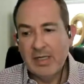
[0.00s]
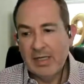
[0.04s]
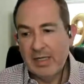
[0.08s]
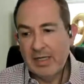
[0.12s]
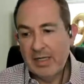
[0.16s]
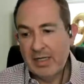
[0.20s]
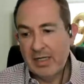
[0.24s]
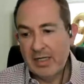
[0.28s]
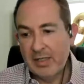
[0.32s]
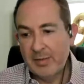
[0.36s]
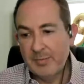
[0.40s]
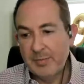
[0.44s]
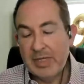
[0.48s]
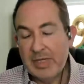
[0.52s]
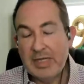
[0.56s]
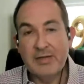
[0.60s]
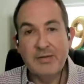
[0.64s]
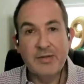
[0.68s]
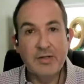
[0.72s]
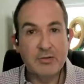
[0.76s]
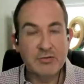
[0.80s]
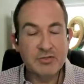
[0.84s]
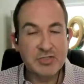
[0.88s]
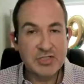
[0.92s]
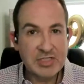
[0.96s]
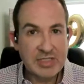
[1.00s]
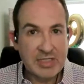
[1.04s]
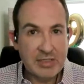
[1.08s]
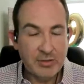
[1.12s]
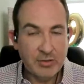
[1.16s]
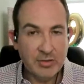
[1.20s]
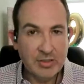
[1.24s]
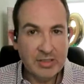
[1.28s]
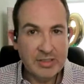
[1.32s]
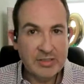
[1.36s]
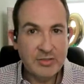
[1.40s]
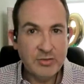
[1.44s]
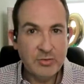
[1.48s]
and their
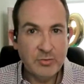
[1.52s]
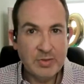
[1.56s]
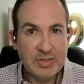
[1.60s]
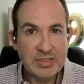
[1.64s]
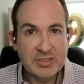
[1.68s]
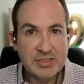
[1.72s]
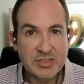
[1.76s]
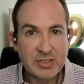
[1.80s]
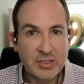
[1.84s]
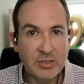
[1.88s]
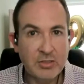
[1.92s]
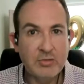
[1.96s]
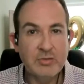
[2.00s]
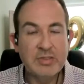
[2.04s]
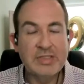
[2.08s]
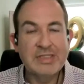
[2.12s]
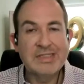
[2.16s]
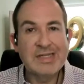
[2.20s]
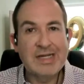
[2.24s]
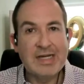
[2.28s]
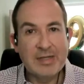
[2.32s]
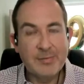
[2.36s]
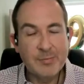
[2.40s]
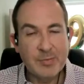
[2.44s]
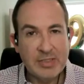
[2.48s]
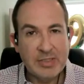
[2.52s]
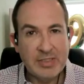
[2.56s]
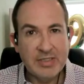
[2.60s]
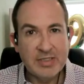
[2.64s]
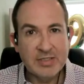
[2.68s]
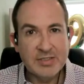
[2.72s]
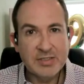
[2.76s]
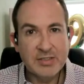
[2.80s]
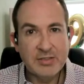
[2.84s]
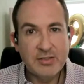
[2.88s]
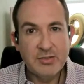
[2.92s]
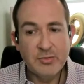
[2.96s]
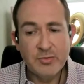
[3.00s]
skill at doing so and
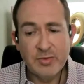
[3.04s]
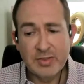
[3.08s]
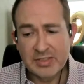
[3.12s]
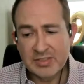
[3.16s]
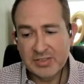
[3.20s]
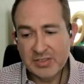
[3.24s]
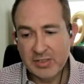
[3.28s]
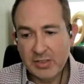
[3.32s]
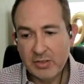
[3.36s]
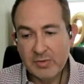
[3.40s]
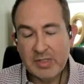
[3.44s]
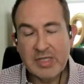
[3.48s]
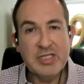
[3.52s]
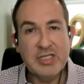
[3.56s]
timeliness at doing so